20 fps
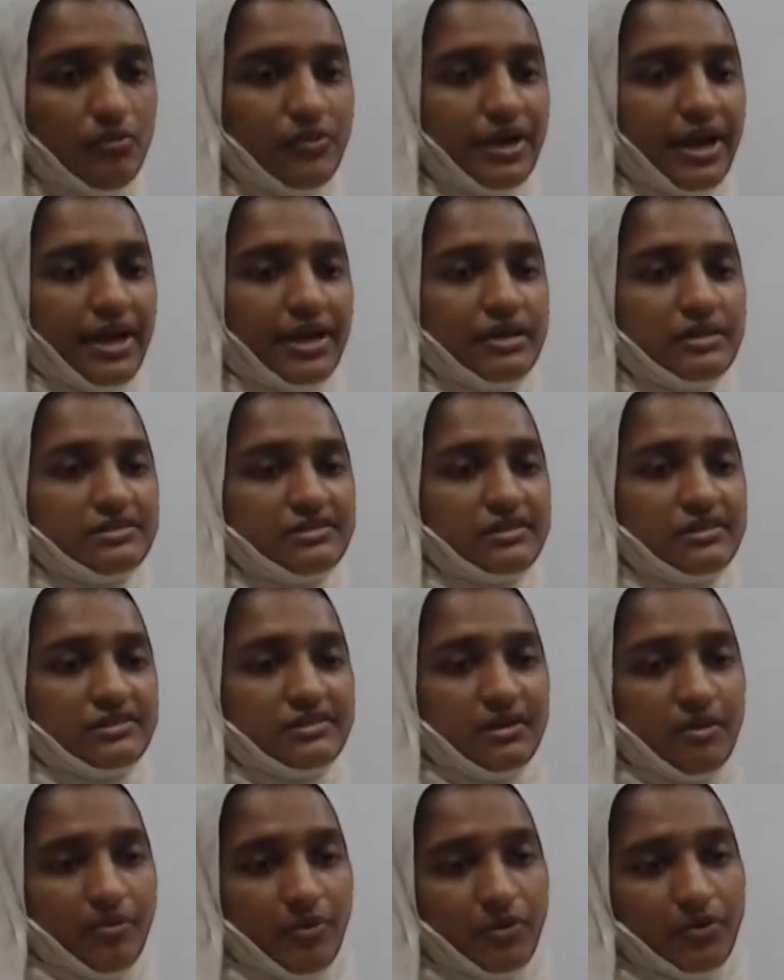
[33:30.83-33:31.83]
we had discussed
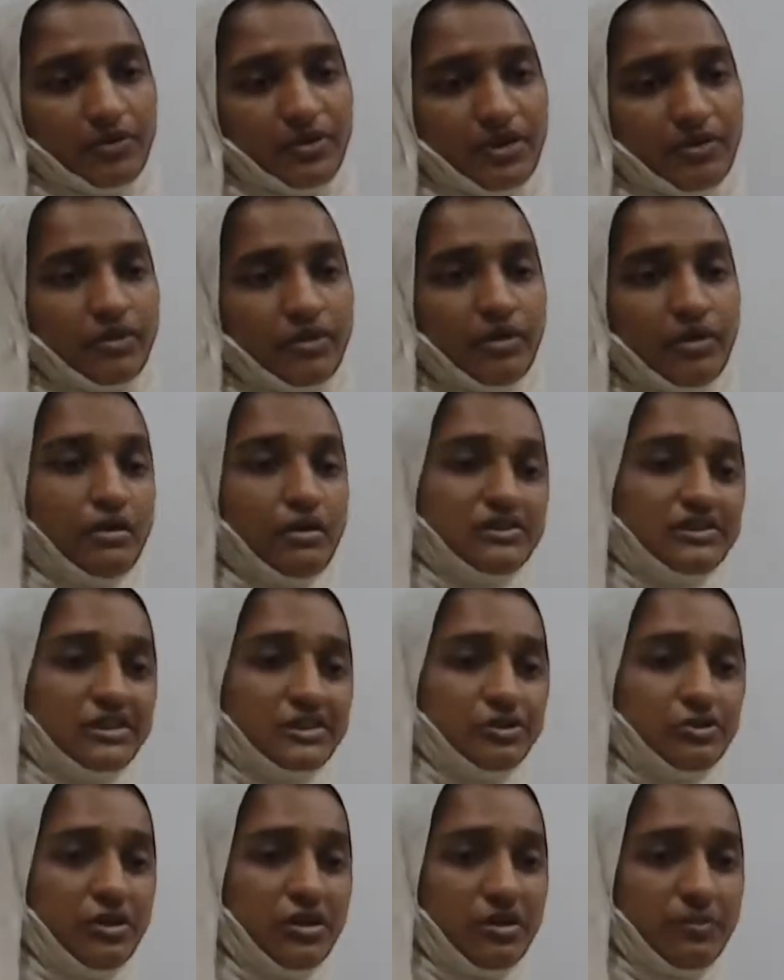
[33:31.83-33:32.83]
about the
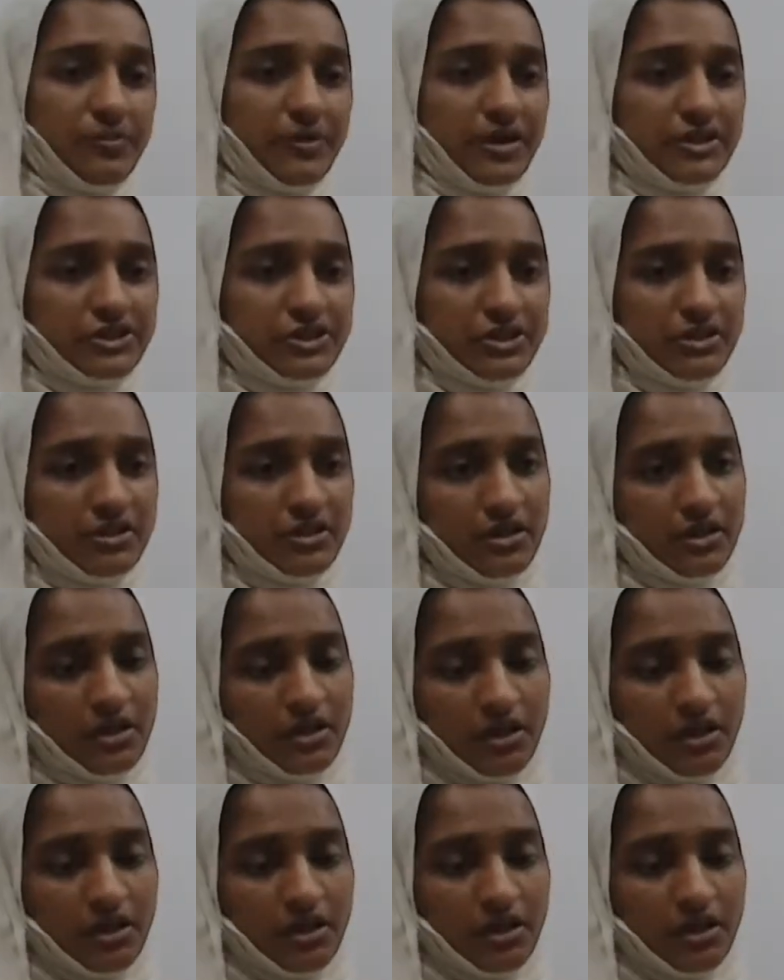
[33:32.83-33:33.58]
asexual reproduction.